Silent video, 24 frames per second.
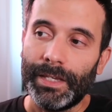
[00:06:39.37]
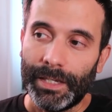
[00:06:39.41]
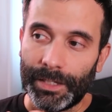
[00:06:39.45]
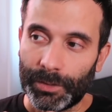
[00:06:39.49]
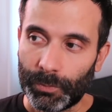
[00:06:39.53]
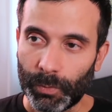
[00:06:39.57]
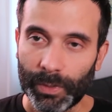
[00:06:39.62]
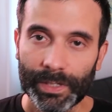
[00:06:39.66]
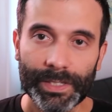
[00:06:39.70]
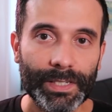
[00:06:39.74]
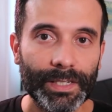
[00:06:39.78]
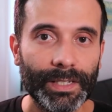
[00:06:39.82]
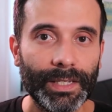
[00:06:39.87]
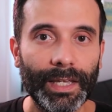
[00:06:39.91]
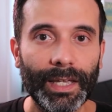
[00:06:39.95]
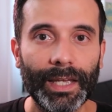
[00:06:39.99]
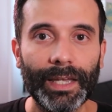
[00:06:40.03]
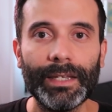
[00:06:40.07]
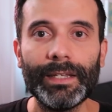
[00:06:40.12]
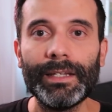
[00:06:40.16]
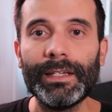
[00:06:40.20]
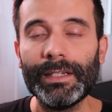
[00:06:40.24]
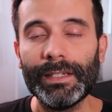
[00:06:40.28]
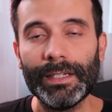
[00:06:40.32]
is once
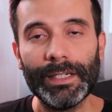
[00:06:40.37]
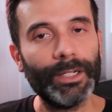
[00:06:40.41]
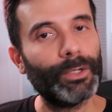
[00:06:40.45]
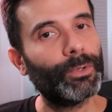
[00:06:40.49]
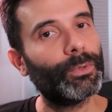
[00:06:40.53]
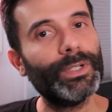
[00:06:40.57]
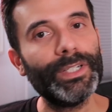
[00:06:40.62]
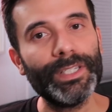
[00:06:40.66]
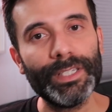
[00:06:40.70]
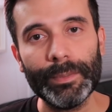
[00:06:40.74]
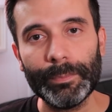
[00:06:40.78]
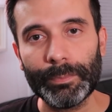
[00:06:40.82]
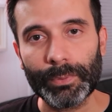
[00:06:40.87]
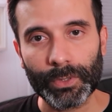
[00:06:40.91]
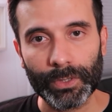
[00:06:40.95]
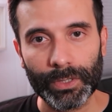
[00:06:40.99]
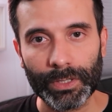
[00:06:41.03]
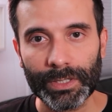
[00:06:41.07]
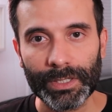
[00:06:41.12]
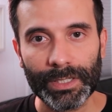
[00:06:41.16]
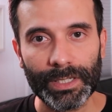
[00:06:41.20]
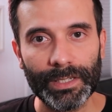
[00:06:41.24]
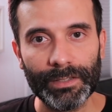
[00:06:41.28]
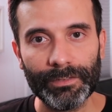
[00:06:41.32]
again increasing
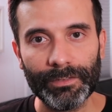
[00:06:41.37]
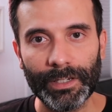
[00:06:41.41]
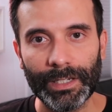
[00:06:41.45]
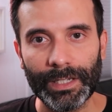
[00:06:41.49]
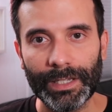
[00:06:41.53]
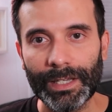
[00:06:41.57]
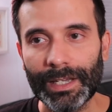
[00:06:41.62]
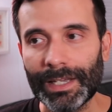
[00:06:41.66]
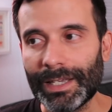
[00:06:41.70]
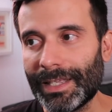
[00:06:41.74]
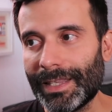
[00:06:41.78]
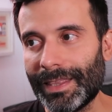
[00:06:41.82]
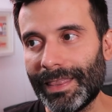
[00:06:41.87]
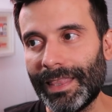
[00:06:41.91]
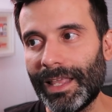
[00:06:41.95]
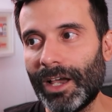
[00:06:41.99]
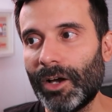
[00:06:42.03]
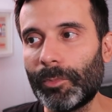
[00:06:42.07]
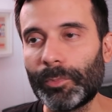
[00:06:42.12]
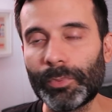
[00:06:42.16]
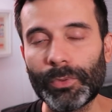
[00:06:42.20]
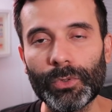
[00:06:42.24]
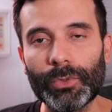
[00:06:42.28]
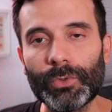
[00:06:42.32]
productivity.
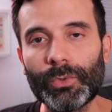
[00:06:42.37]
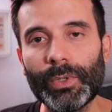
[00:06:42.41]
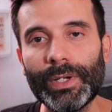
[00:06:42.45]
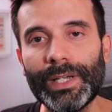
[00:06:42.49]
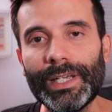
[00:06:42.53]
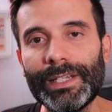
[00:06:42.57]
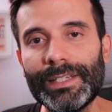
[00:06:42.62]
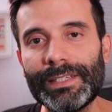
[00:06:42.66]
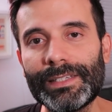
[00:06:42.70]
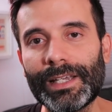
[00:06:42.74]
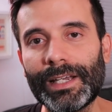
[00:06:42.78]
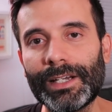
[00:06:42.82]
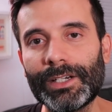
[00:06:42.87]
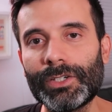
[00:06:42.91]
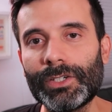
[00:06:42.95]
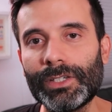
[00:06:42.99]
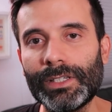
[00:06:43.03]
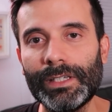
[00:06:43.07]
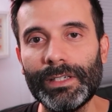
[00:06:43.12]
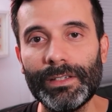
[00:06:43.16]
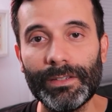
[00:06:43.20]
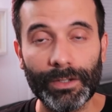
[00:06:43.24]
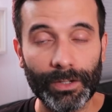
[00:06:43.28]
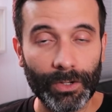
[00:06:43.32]
Now Procreate is
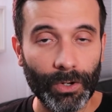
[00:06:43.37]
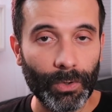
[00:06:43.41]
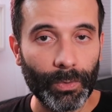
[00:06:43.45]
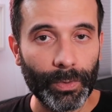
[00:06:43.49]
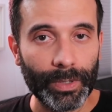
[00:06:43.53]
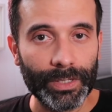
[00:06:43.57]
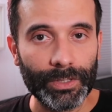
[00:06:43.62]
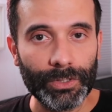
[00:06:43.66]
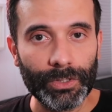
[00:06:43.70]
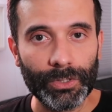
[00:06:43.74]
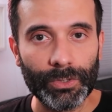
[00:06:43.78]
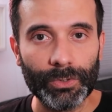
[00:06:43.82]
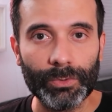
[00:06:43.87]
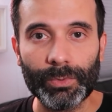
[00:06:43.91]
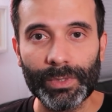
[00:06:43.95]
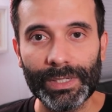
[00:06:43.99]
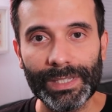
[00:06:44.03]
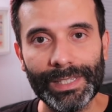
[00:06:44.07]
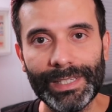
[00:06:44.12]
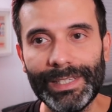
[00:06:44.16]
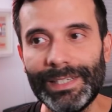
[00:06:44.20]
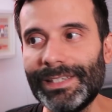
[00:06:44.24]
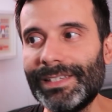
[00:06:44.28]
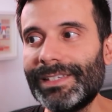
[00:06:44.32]
actually going to
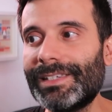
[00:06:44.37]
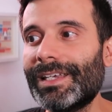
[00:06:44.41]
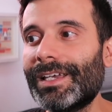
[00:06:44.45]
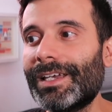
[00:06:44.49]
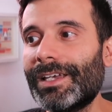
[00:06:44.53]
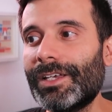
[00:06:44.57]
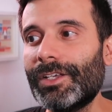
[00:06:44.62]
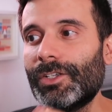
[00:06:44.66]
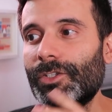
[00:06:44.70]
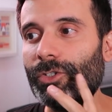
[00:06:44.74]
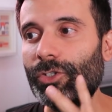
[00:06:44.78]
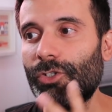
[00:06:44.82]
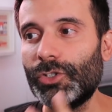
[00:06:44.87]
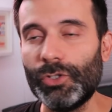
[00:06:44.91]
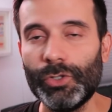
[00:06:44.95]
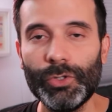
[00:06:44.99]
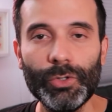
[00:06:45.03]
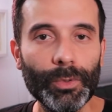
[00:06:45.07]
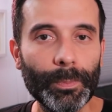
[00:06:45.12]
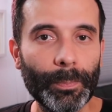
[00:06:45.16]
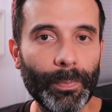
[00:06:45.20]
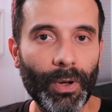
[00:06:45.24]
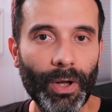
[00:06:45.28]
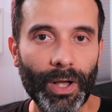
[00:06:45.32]
release at
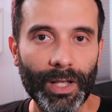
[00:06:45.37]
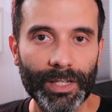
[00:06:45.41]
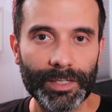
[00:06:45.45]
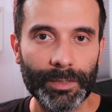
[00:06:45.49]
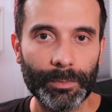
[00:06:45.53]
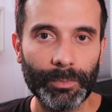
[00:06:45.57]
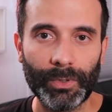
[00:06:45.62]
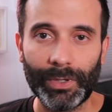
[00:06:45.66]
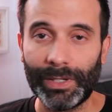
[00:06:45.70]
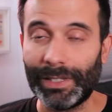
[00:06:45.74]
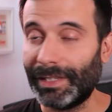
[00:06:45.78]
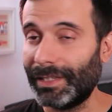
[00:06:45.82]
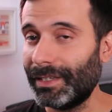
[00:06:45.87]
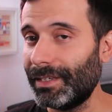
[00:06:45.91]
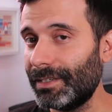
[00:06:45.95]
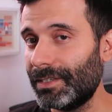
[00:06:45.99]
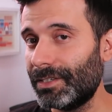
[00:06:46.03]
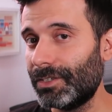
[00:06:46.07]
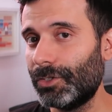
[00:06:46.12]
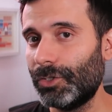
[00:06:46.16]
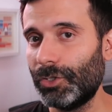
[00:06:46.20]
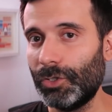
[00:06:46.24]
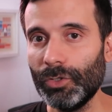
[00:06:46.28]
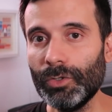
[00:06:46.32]

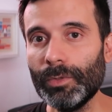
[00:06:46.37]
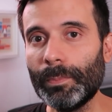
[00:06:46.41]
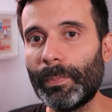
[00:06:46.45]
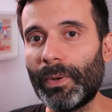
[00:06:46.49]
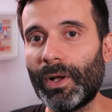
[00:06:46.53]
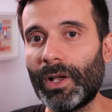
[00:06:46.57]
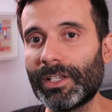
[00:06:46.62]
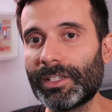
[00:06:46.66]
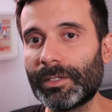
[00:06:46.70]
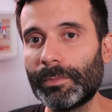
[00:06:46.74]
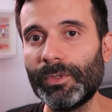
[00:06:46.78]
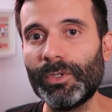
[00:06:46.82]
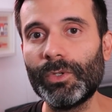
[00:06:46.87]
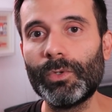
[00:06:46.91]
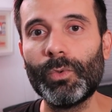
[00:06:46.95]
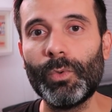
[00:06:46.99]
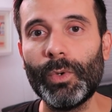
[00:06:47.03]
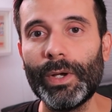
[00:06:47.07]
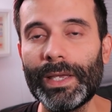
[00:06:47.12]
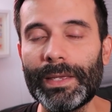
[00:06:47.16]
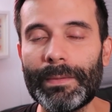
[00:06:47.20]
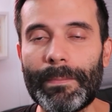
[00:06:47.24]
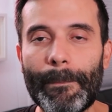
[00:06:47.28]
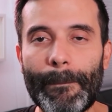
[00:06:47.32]
least two possible
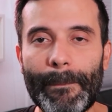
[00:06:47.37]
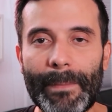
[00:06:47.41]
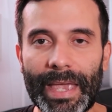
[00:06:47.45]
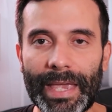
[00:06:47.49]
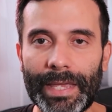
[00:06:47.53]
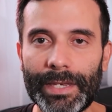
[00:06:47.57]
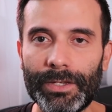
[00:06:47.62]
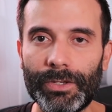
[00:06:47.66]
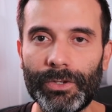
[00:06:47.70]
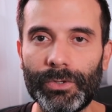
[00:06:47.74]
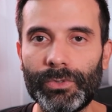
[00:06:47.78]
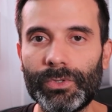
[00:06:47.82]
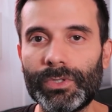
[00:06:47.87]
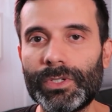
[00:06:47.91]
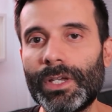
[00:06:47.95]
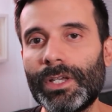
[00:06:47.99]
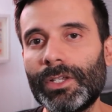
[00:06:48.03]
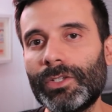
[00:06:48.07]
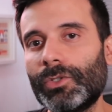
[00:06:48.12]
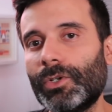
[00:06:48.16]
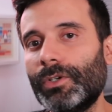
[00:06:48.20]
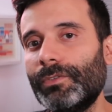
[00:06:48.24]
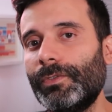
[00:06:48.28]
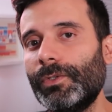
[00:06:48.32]
quick menus.
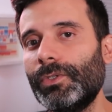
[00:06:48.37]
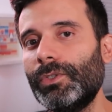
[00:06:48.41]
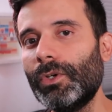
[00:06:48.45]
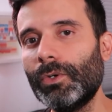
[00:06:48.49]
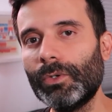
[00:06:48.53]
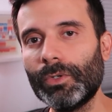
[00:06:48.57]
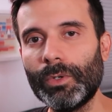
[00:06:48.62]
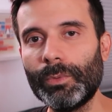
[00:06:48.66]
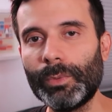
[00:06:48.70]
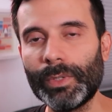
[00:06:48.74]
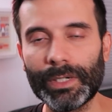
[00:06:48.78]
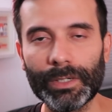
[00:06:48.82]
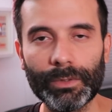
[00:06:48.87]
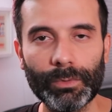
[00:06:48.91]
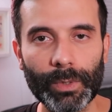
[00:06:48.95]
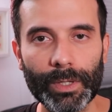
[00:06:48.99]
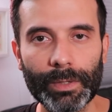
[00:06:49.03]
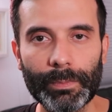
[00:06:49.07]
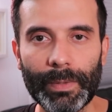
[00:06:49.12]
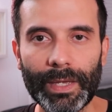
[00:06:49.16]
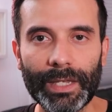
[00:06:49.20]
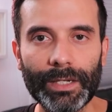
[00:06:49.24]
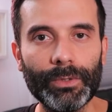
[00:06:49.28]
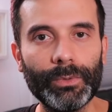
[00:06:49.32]
So if you don't know what a
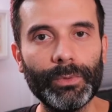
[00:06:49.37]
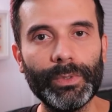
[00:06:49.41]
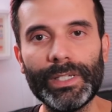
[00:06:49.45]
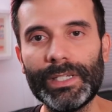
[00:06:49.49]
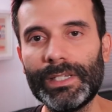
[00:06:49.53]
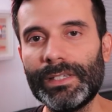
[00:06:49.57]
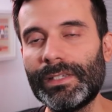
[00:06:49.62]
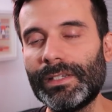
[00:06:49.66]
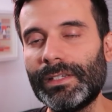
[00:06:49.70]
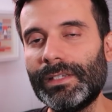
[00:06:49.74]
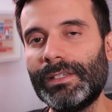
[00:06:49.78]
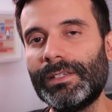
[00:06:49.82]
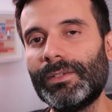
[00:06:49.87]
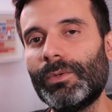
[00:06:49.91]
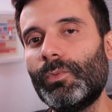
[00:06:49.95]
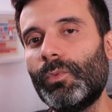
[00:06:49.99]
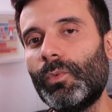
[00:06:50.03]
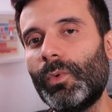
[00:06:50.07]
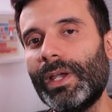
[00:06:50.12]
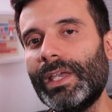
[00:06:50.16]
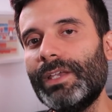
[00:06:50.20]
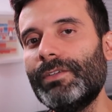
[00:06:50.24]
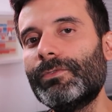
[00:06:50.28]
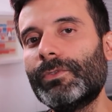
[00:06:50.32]
quick menu is a
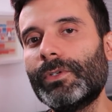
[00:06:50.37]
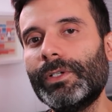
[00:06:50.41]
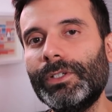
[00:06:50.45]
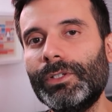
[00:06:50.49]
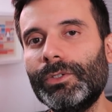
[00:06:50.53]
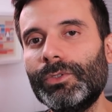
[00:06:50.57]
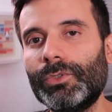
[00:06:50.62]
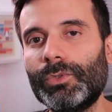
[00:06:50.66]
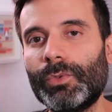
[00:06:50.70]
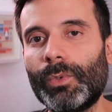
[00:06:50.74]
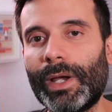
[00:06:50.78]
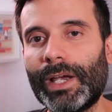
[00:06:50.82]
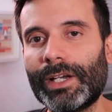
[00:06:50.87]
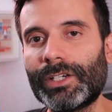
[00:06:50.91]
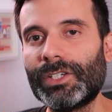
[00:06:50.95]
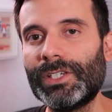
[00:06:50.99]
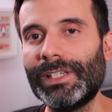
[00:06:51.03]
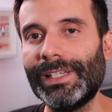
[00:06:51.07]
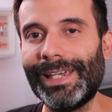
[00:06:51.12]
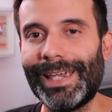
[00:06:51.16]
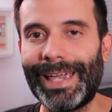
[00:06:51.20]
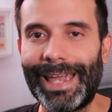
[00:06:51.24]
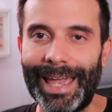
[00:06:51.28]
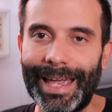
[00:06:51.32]
way for you to
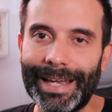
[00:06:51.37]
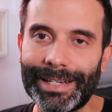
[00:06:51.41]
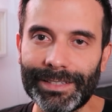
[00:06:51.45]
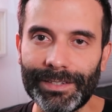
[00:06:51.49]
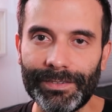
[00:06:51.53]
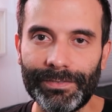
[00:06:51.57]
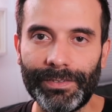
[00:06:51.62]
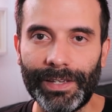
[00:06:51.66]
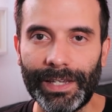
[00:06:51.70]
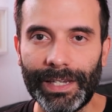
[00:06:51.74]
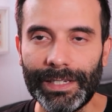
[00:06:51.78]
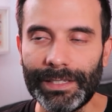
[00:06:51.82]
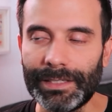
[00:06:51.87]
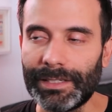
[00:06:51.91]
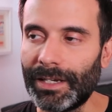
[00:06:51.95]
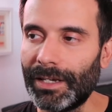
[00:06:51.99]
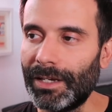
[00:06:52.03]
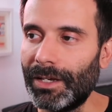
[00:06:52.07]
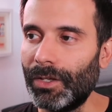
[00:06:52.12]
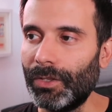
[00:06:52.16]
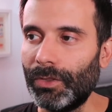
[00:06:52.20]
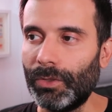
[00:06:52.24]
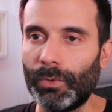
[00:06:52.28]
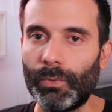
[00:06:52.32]
actually activate
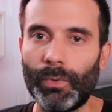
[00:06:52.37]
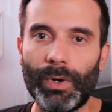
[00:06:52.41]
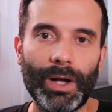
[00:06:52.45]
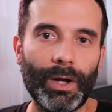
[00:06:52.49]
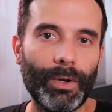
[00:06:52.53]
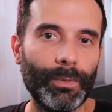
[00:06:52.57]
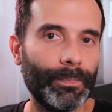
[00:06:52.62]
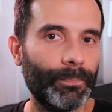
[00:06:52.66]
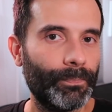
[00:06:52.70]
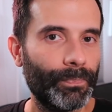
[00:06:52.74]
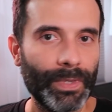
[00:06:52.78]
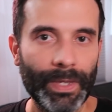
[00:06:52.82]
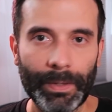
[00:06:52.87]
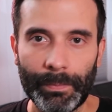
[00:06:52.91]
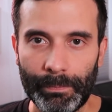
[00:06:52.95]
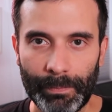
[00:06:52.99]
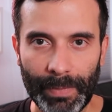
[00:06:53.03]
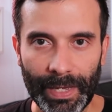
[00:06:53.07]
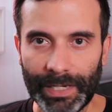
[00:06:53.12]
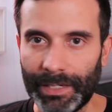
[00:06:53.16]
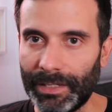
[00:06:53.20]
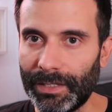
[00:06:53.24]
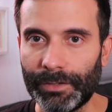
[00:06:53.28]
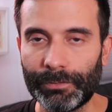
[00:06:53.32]
throughout
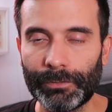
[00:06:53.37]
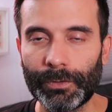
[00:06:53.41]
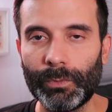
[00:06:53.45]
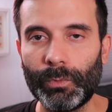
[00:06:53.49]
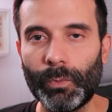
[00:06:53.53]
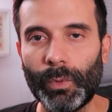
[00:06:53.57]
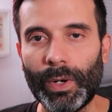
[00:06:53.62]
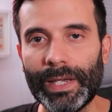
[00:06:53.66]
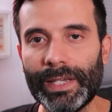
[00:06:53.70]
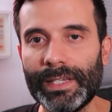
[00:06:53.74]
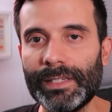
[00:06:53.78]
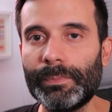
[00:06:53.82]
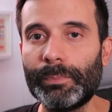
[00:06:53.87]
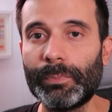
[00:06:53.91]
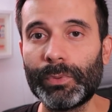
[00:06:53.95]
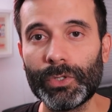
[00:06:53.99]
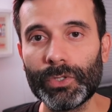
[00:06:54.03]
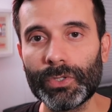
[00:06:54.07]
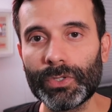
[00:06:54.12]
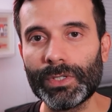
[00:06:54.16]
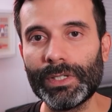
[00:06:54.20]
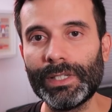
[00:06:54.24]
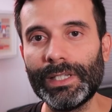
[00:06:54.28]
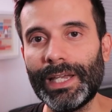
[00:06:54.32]
many different ways.
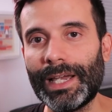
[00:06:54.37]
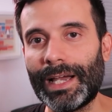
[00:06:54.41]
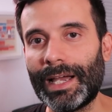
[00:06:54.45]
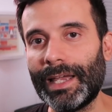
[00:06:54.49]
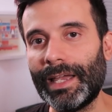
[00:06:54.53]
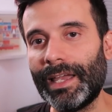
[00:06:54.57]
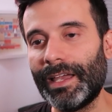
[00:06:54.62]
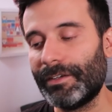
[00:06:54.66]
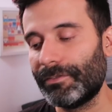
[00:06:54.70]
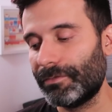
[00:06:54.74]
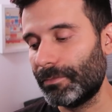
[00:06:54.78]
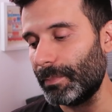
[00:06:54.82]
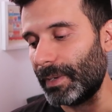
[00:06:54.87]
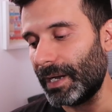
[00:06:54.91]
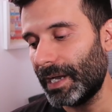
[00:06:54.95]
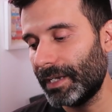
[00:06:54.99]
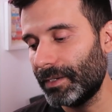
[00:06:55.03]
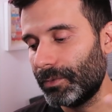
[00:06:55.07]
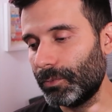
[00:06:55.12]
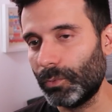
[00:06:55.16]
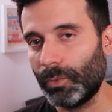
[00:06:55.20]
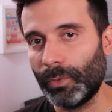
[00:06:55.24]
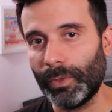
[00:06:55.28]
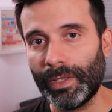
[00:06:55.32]
Personally, I have
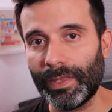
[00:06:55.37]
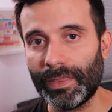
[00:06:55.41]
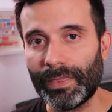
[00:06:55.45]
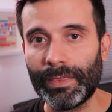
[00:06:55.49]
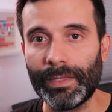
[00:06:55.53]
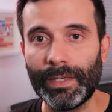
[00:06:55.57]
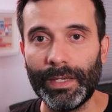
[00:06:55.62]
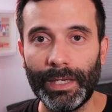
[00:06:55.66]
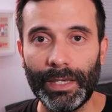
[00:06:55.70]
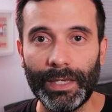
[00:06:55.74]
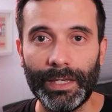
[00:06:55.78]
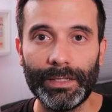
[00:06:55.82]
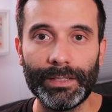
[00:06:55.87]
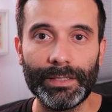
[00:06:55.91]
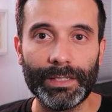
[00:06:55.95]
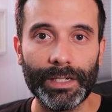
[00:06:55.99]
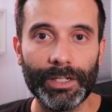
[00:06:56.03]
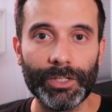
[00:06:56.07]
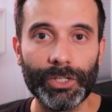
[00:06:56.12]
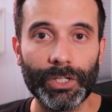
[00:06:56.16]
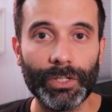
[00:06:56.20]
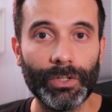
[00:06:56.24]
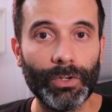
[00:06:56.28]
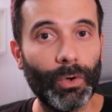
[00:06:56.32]
mine with a
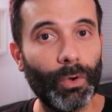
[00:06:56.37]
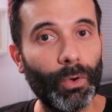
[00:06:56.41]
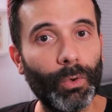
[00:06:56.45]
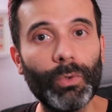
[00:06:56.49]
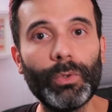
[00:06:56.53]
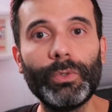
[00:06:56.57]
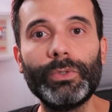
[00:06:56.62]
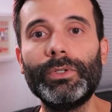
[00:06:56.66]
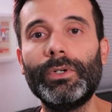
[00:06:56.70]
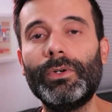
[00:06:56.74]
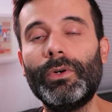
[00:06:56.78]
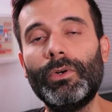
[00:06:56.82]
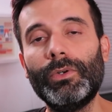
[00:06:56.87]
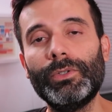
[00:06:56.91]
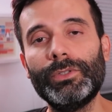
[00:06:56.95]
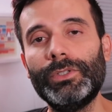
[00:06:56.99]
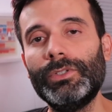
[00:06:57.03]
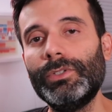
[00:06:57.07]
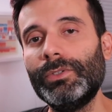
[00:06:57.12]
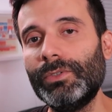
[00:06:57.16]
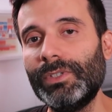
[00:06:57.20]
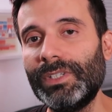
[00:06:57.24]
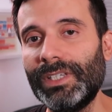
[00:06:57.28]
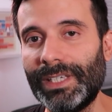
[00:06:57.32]
touch and hold
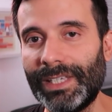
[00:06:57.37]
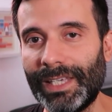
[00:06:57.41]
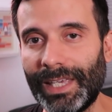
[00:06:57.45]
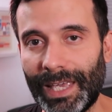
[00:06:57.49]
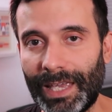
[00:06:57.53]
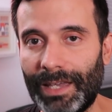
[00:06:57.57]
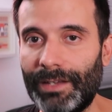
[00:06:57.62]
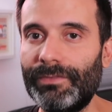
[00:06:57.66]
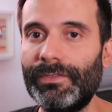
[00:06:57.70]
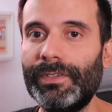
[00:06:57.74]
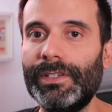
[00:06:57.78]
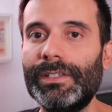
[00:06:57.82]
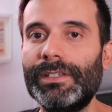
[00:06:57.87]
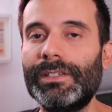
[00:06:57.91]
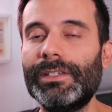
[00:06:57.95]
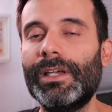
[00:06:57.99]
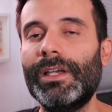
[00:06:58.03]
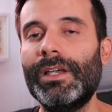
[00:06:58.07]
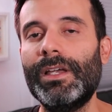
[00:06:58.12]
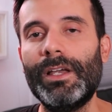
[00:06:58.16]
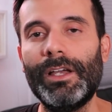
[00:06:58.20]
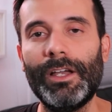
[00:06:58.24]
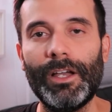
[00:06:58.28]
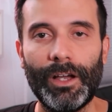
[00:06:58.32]
onto the canvas
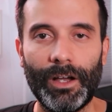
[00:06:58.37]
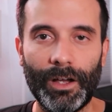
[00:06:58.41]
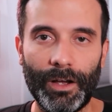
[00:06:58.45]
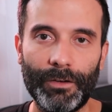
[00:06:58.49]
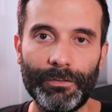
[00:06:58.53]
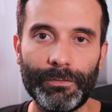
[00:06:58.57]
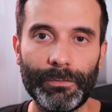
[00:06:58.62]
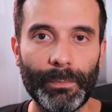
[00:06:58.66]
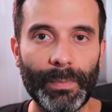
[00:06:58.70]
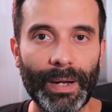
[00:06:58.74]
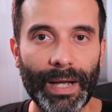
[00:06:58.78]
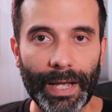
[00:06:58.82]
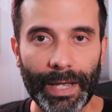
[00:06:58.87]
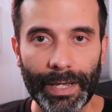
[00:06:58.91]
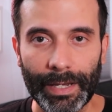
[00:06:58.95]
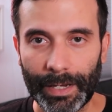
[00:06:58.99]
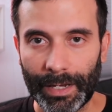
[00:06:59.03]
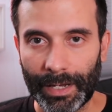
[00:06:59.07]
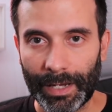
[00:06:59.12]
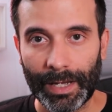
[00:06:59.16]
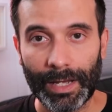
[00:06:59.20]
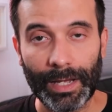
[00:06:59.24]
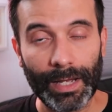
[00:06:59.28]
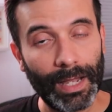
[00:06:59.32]
of my
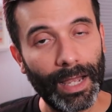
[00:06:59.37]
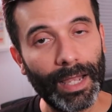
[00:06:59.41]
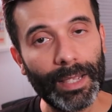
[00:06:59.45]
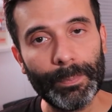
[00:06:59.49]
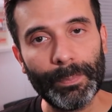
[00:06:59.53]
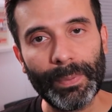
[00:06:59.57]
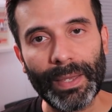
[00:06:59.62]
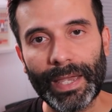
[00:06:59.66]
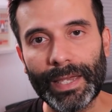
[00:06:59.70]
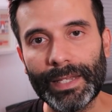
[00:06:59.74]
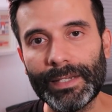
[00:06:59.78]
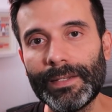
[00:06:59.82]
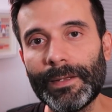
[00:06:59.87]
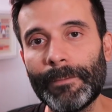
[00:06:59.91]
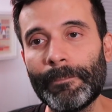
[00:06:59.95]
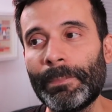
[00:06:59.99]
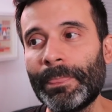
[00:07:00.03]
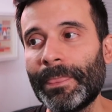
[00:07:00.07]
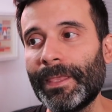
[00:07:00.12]
iPad.